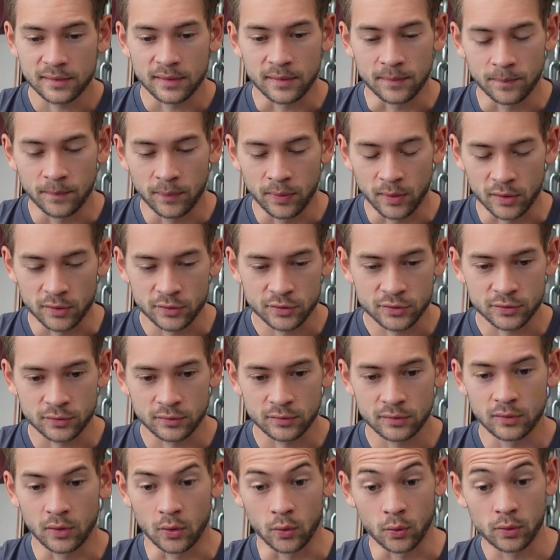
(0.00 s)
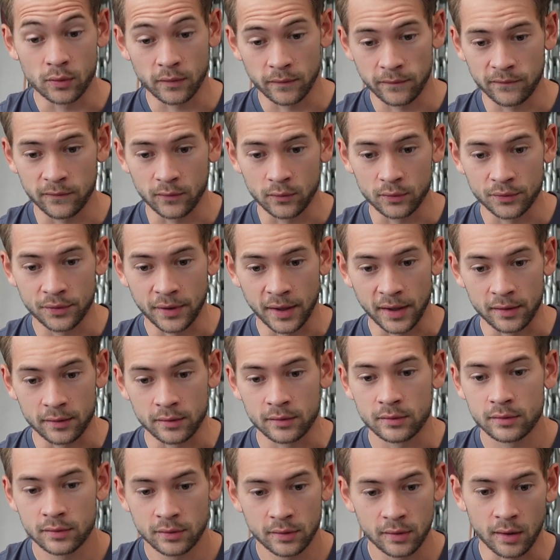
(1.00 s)
a partial or a full
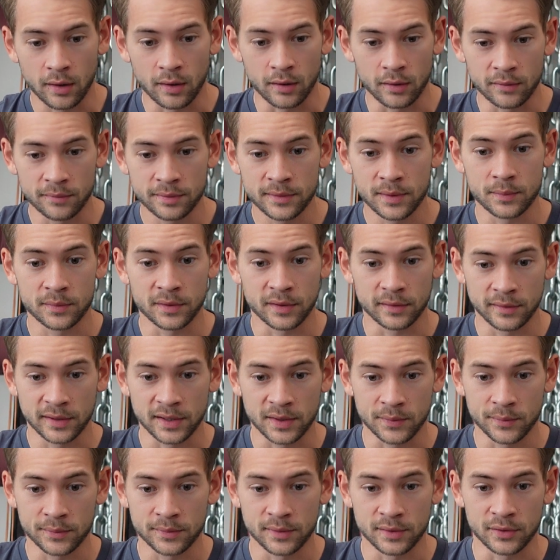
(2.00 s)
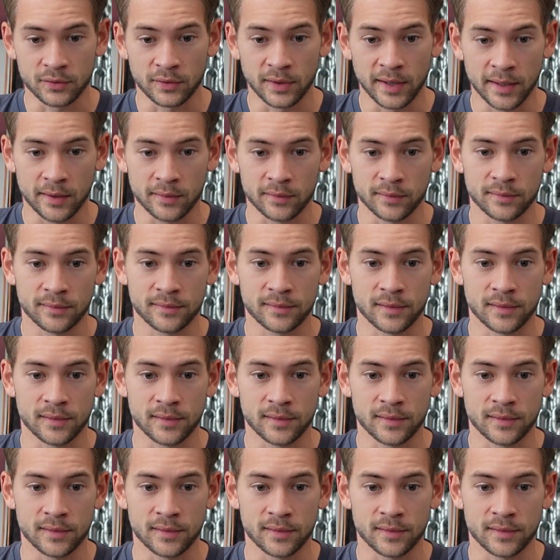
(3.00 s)
tear of some of the ligaments in your ankles.